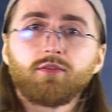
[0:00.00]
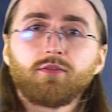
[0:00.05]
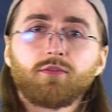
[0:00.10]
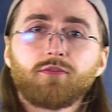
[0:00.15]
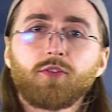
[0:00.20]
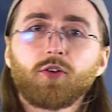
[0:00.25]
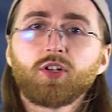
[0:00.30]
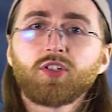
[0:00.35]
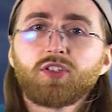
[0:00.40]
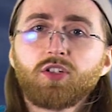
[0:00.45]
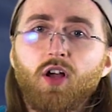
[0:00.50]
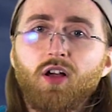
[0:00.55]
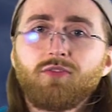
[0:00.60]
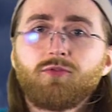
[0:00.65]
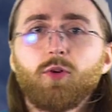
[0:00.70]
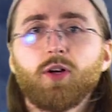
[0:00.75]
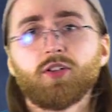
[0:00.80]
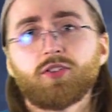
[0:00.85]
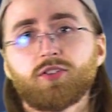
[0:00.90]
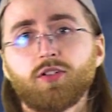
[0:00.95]
for a
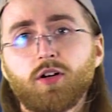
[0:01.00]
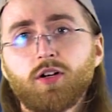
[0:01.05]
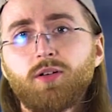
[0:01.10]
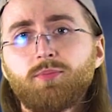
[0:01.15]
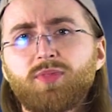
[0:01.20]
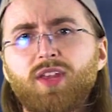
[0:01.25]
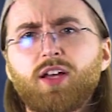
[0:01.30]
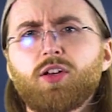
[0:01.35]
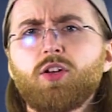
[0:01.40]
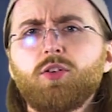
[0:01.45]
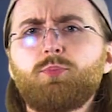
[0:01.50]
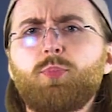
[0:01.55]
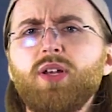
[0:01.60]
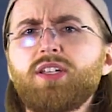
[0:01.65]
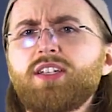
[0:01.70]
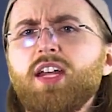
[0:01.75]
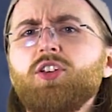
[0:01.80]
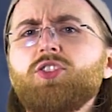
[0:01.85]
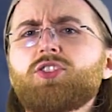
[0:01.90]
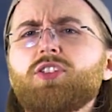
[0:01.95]
software startup that could
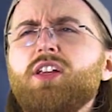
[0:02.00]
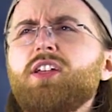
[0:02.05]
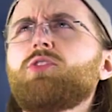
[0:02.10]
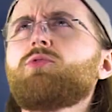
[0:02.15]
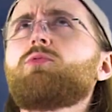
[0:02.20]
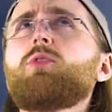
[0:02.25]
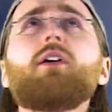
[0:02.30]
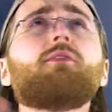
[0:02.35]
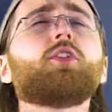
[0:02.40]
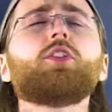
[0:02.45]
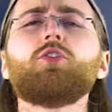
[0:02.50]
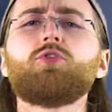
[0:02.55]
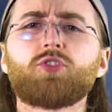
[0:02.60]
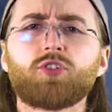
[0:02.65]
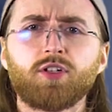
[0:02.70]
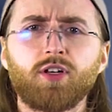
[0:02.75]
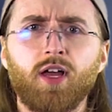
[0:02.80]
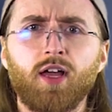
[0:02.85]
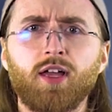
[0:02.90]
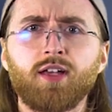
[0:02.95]
potentially
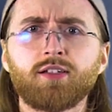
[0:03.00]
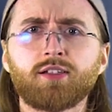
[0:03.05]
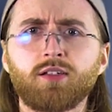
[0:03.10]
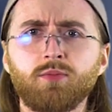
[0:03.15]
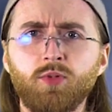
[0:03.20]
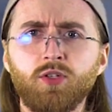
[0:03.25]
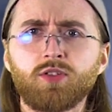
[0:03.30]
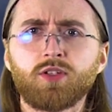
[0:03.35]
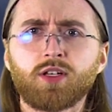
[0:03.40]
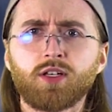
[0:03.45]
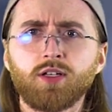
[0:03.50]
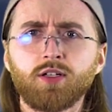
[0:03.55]
revolutionize the music